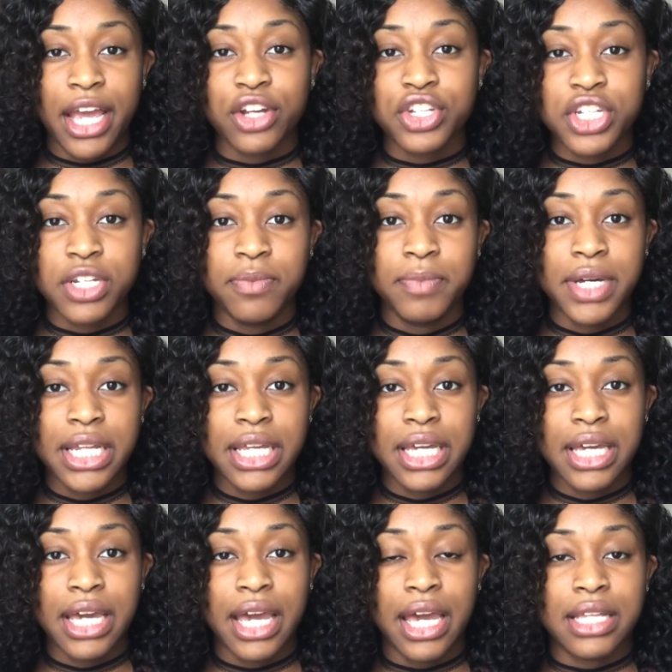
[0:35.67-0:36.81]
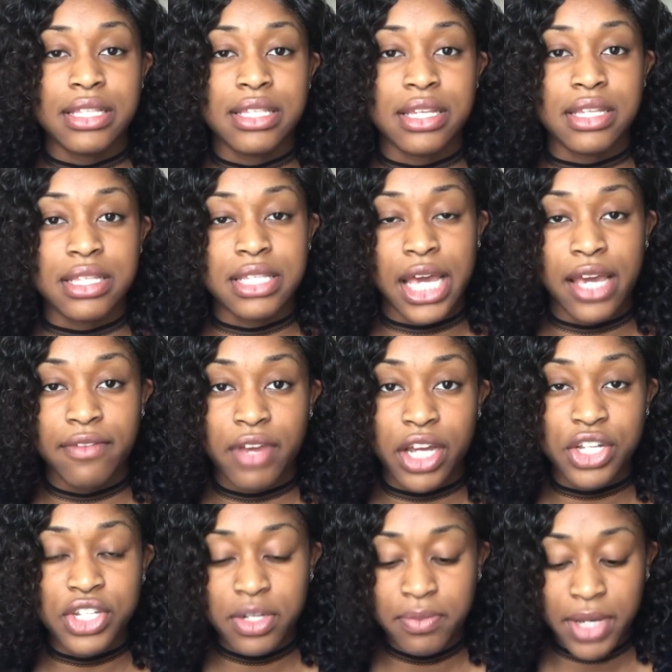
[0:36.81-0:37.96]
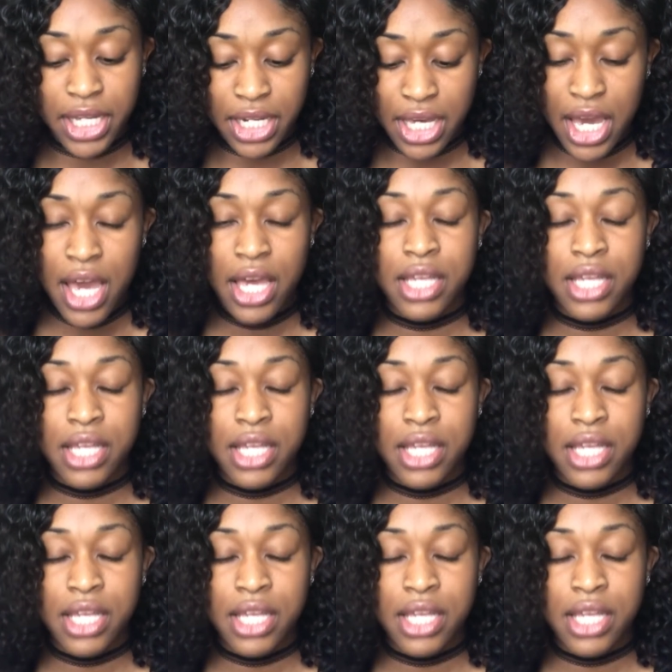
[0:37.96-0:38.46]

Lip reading: extra money and to save extra money,